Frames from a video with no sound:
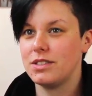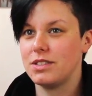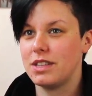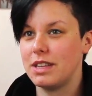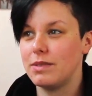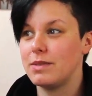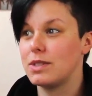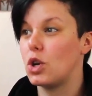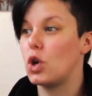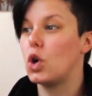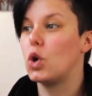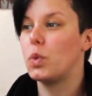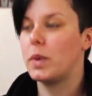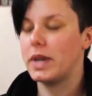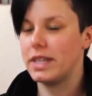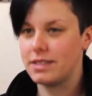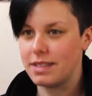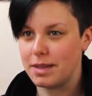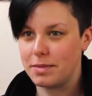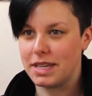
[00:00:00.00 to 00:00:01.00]
So there was
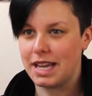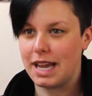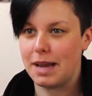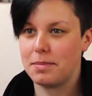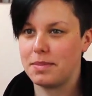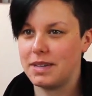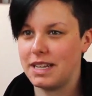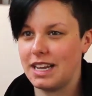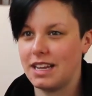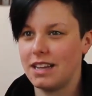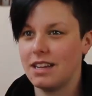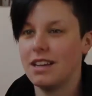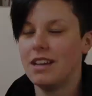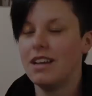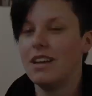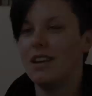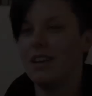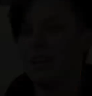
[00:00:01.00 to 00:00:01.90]
always something happening.